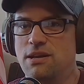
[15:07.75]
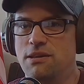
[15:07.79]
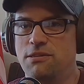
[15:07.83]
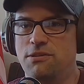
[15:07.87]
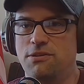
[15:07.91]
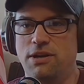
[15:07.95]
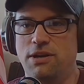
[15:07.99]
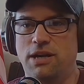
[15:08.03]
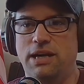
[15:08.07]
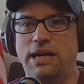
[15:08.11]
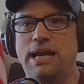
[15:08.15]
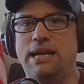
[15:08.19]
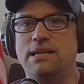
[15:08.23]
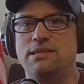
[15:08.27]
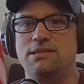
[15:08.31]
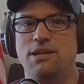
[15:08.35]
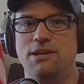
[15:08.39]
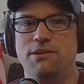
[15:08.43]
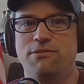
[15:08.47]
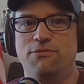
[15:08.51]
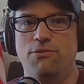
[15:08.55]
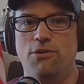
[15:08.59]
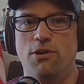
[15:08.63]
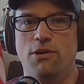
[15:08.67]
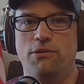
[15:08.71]
They're not
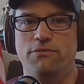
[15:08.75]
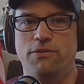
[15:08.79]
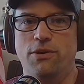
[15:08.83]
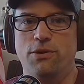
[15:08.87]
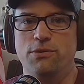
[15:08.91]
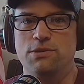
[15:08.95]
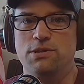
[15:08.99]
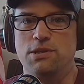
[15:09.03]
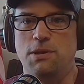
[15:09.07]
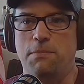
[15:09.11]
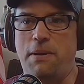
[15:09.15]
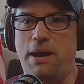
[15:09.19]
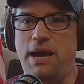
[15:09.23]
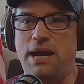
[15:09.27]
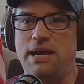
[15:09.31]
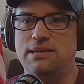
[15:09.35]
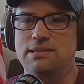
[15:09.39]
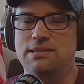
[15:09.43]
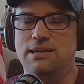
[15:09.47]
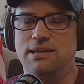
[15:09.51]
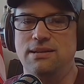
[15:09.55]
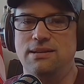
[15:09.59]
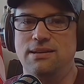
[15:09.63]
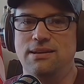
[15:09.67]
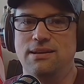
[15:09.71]
asking for our votes to
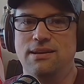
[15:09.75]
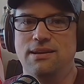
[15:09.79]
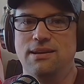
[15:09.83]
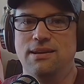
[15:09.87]
pass it.